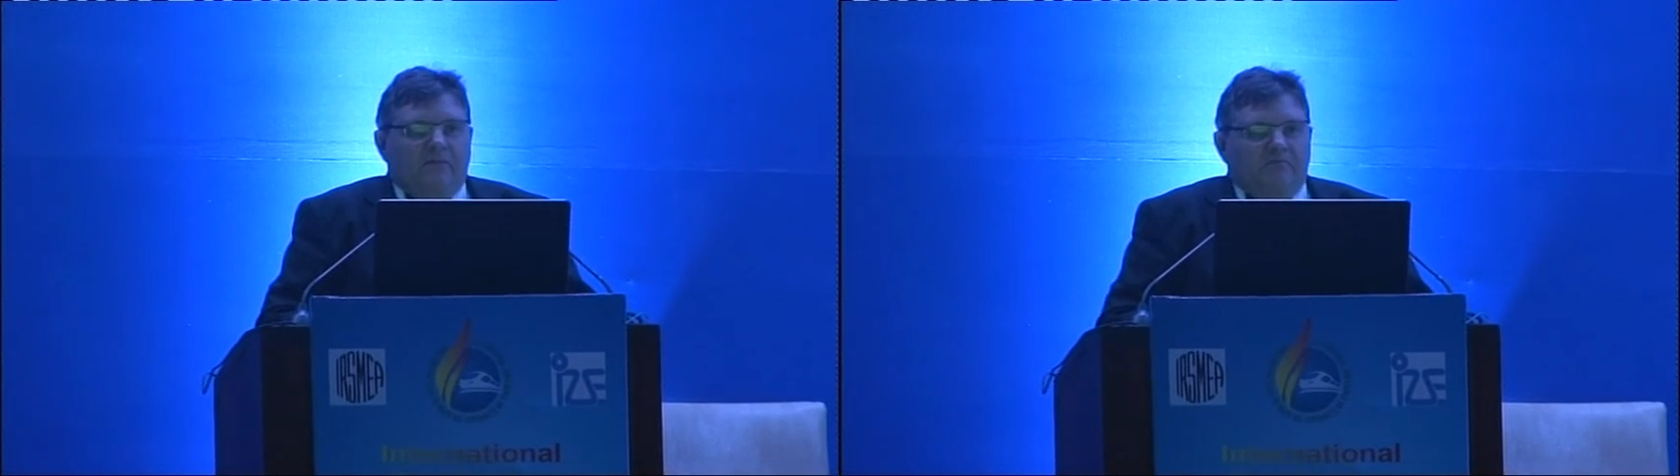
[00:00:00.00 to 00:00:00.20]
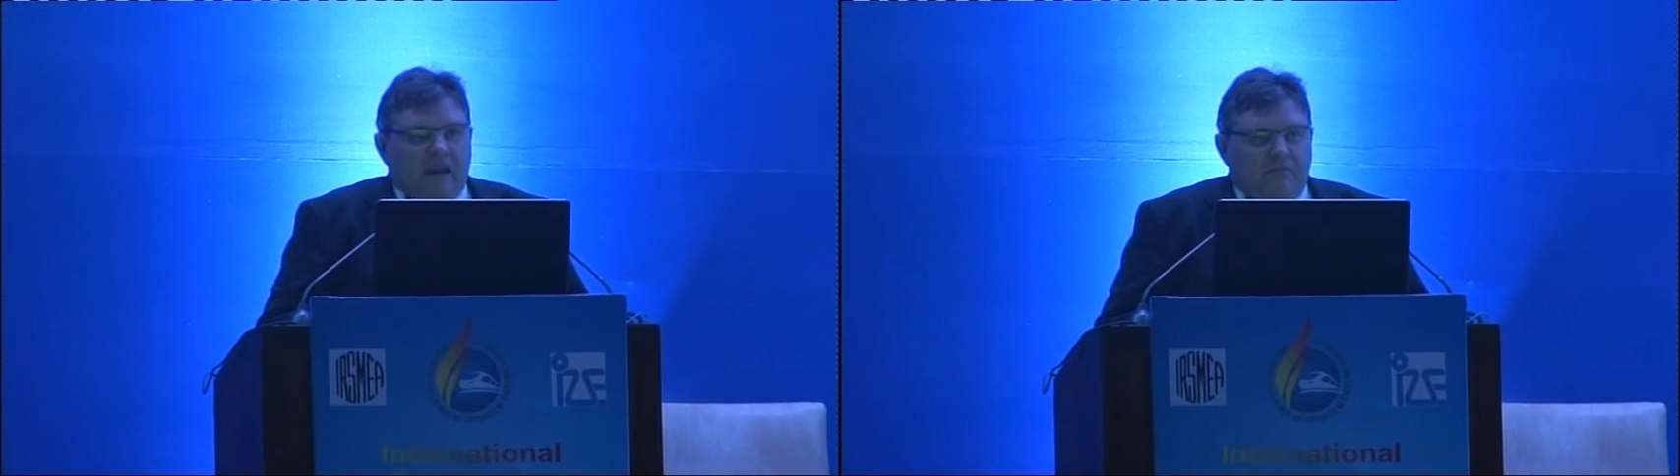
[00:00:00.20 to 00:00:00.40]

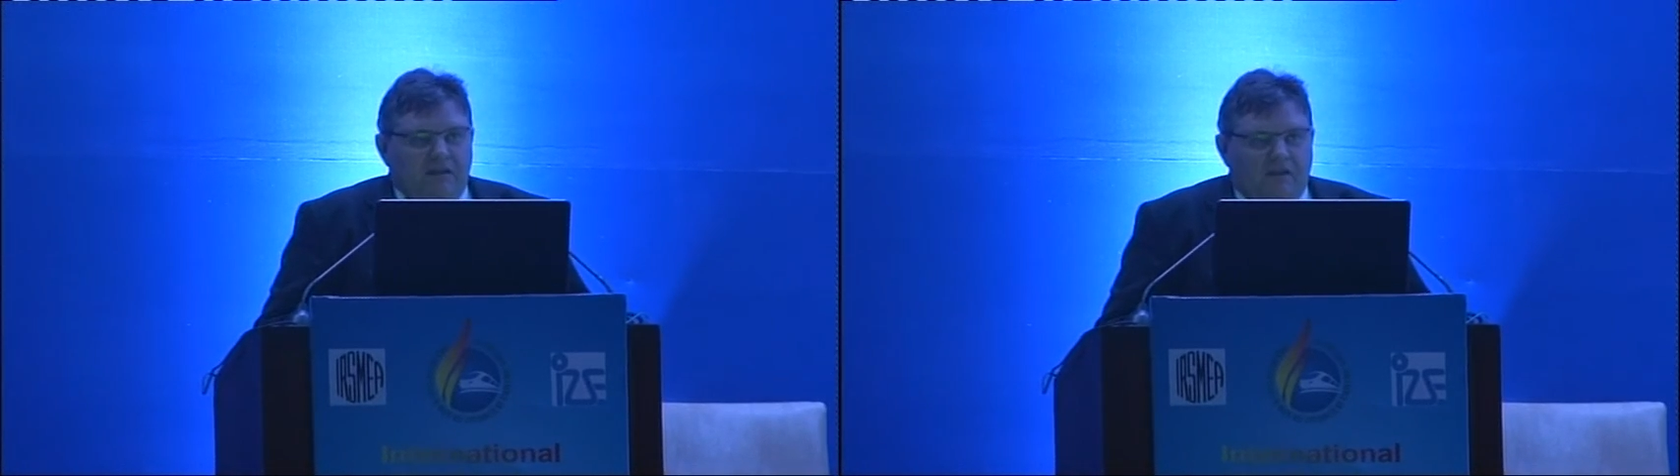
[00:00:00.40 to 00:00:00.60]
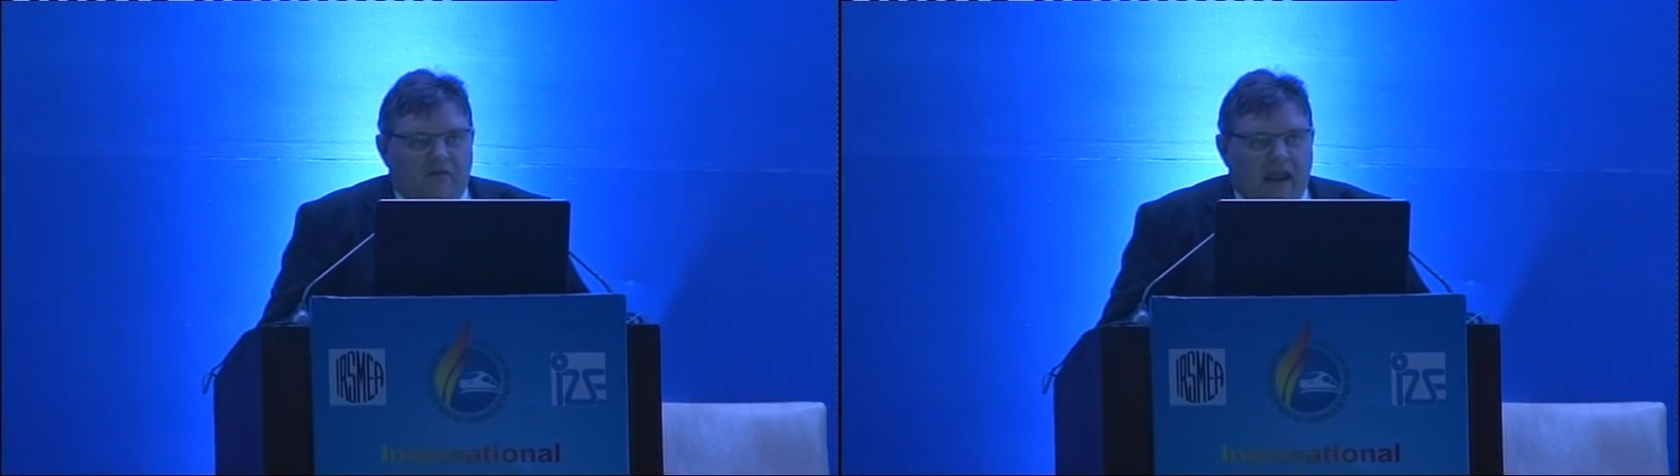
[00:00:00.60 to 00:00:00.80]
maybe
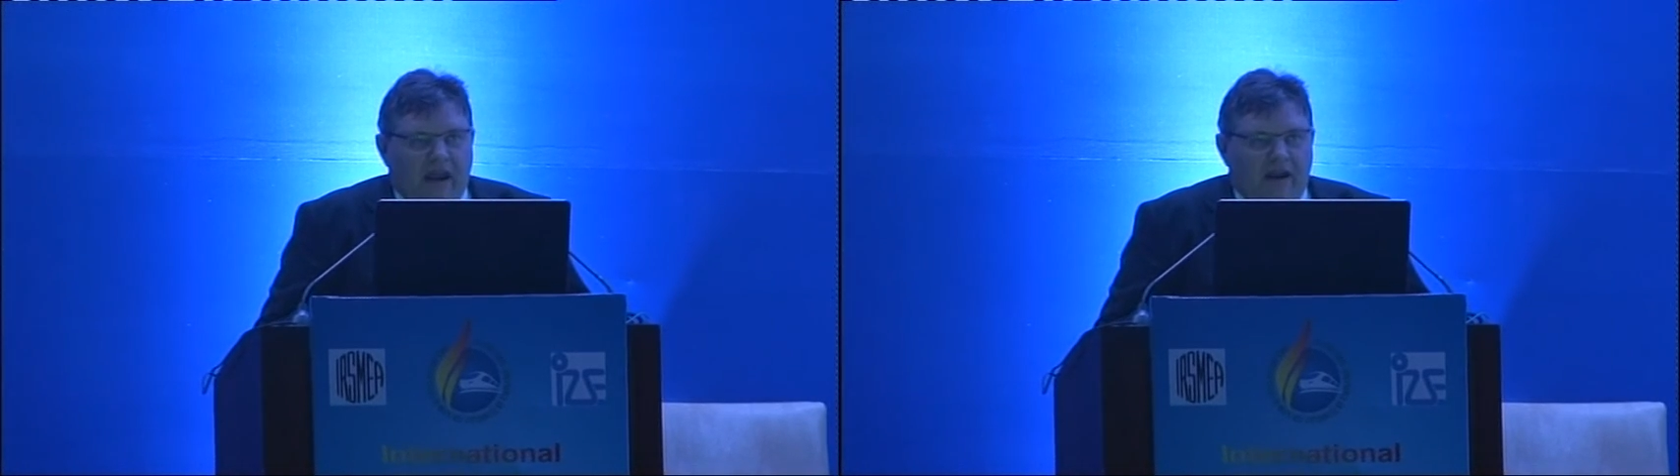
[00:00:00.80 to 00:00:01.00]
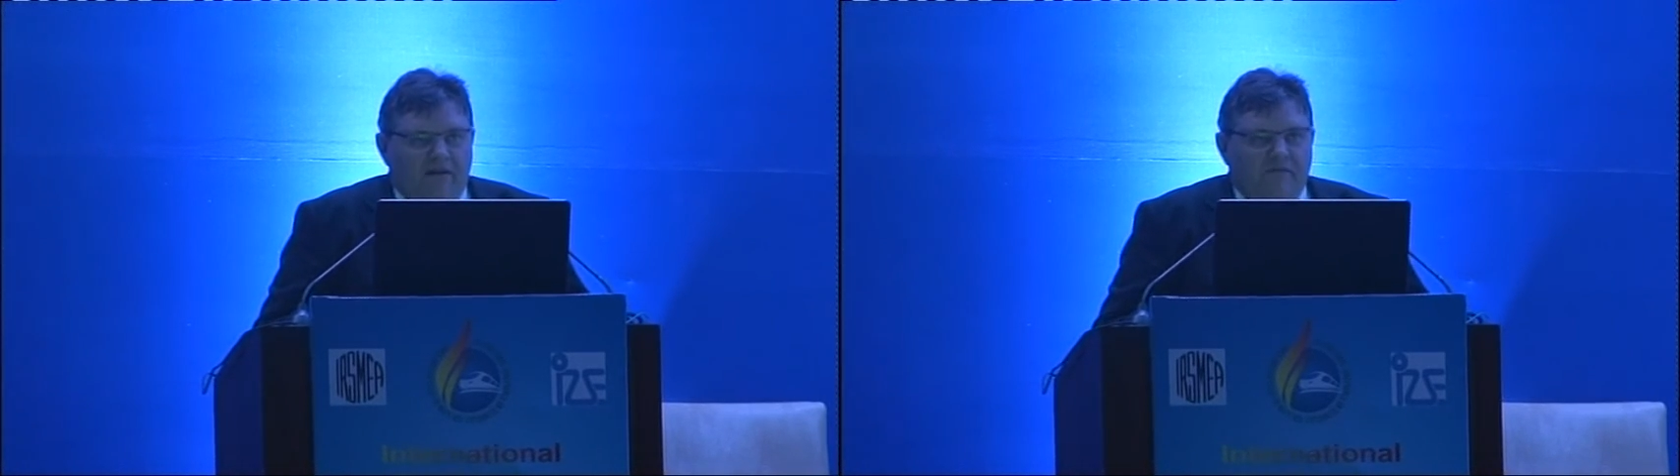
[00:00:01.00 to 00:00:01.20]
the
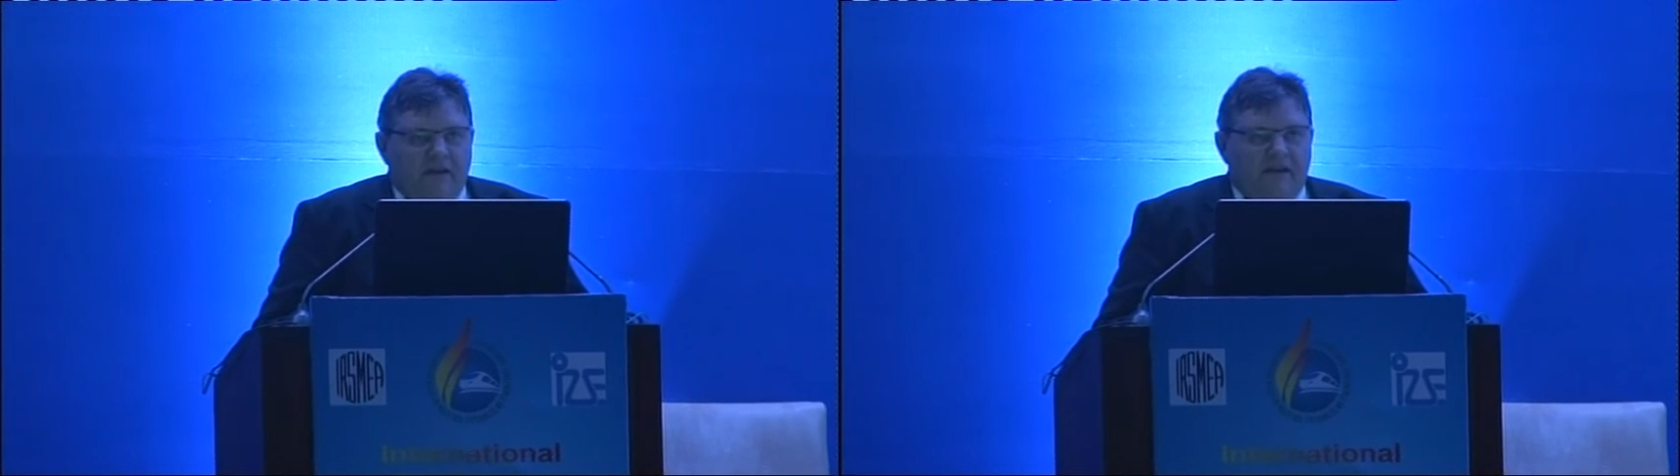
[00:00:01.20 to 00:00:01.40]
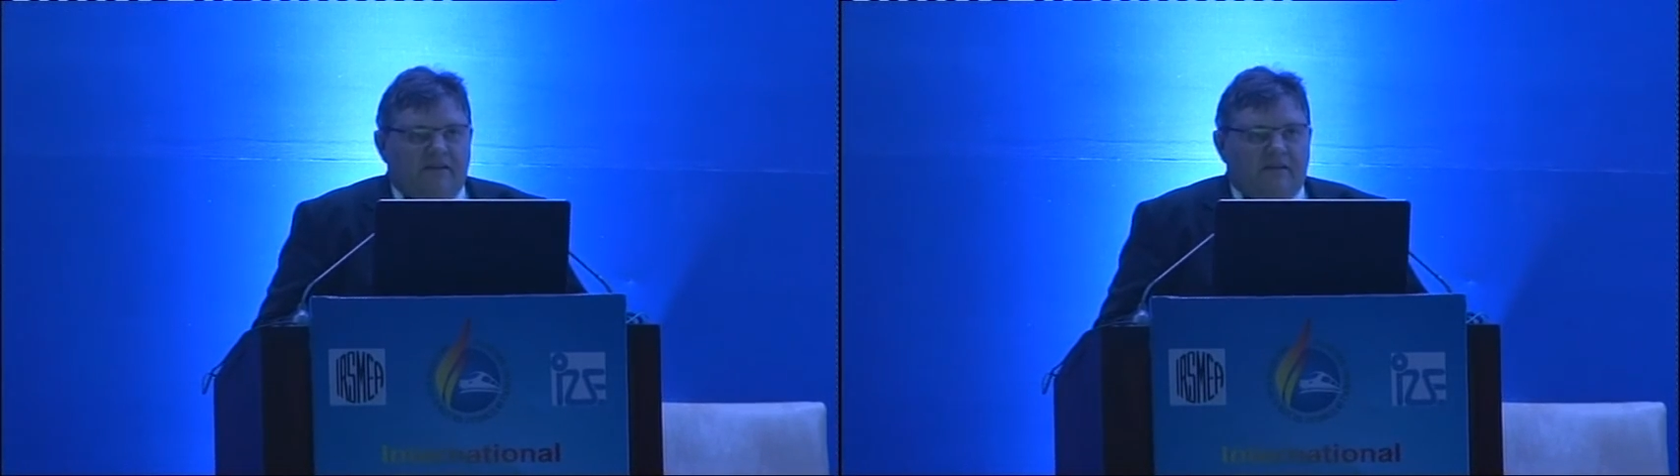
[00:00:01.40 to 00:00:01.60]
wear
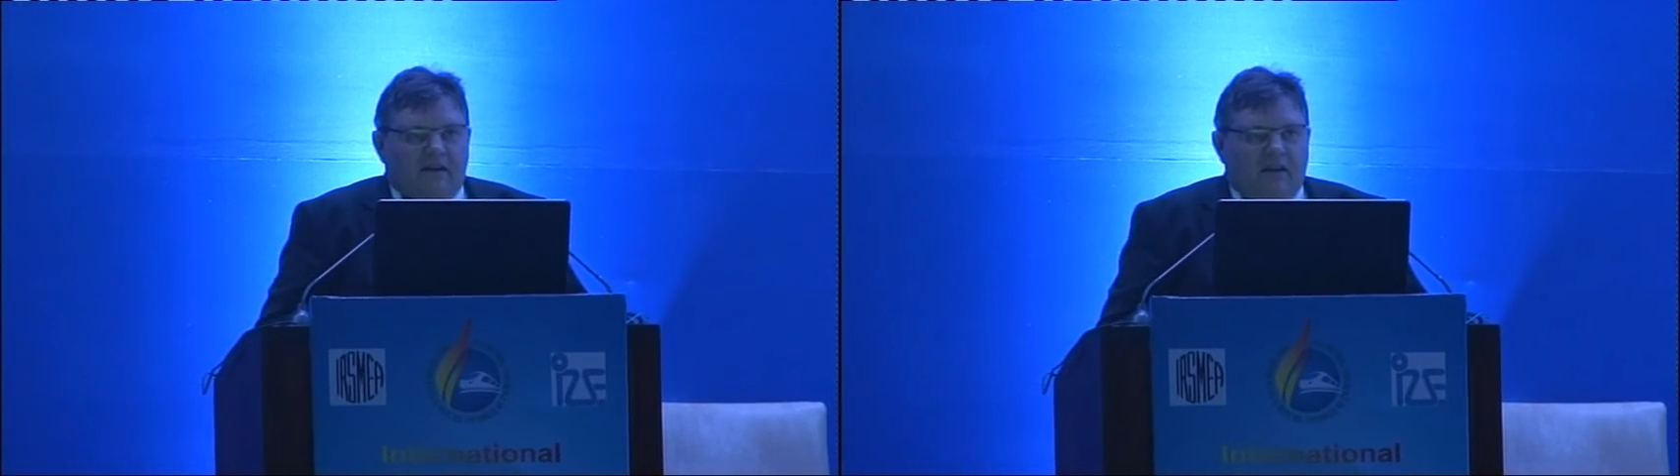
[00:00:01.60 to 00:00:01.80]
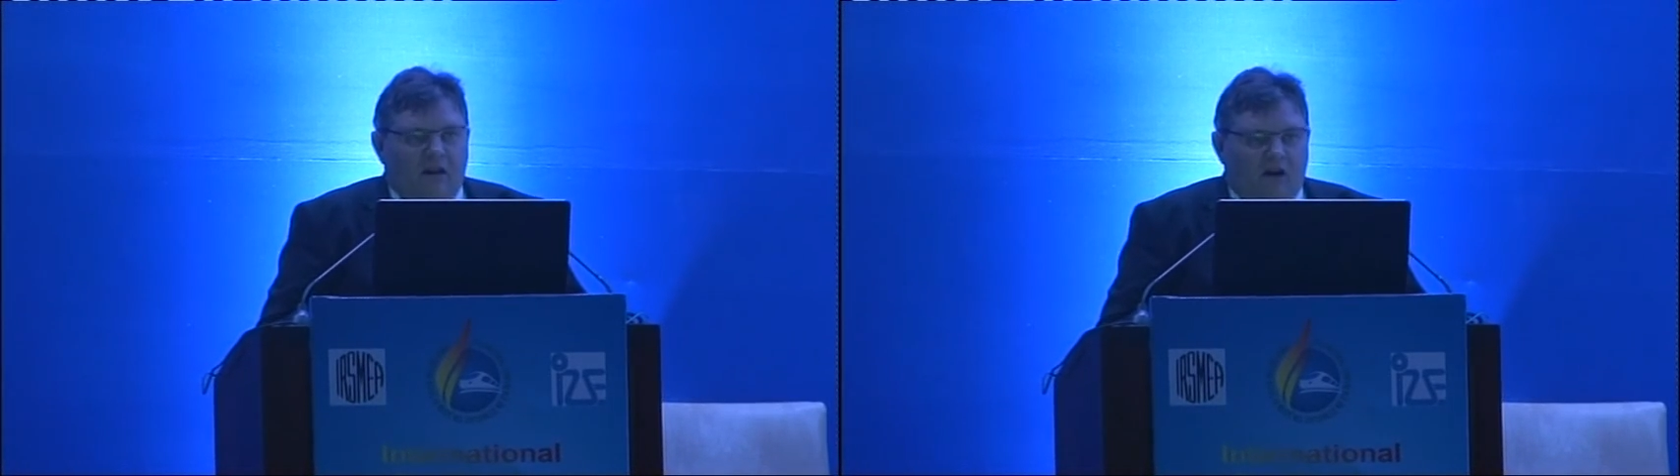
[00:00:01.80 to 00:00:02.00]
is
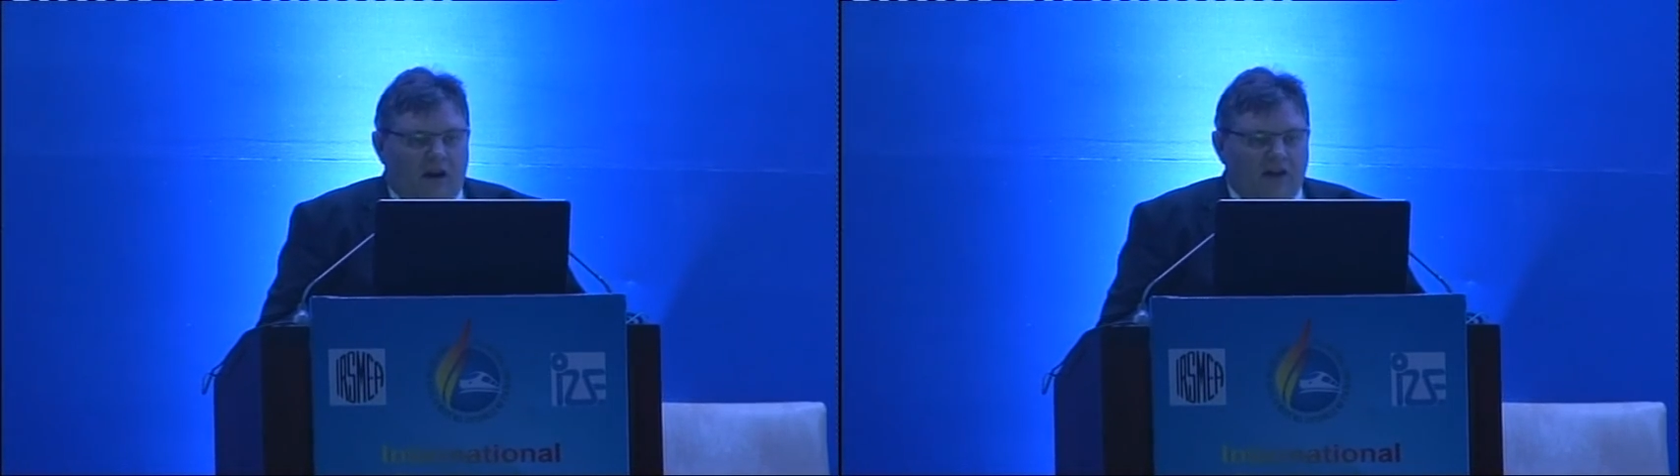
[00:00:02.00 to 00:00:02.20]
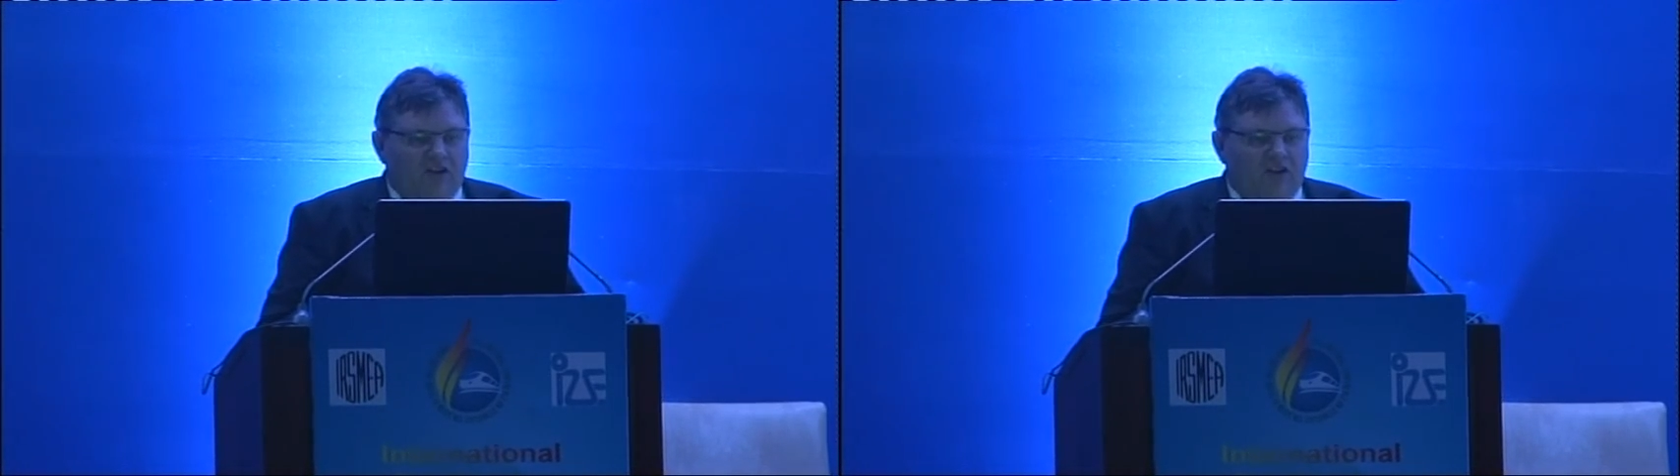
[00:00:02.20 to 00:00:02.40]

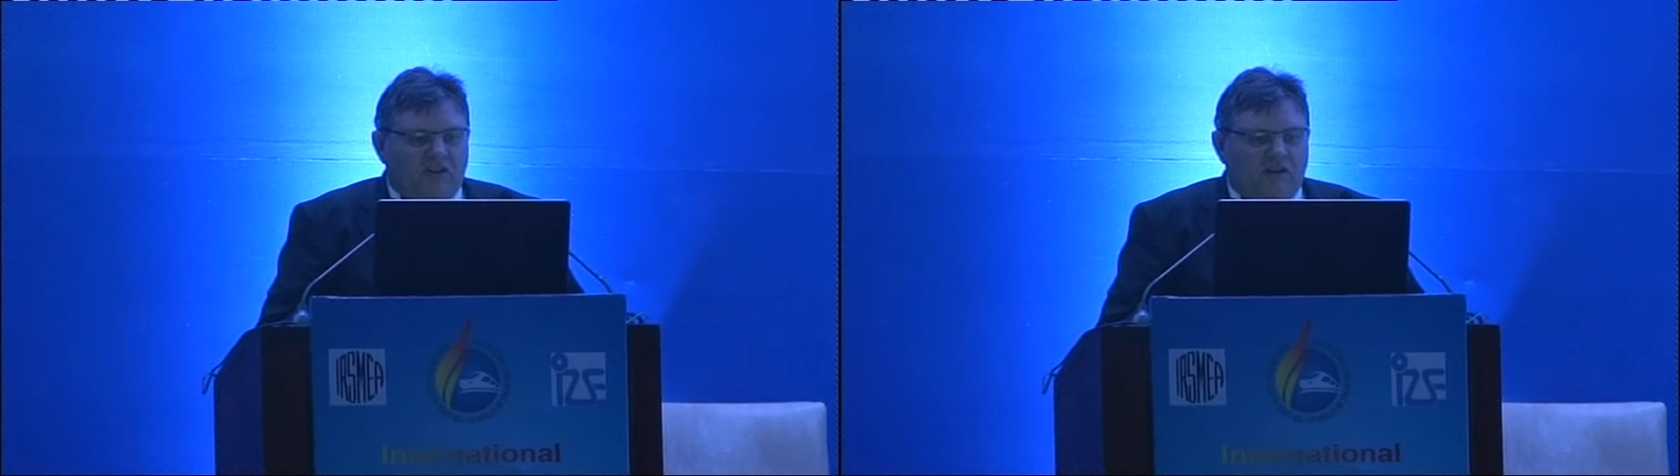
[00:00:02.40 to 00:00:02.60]
large,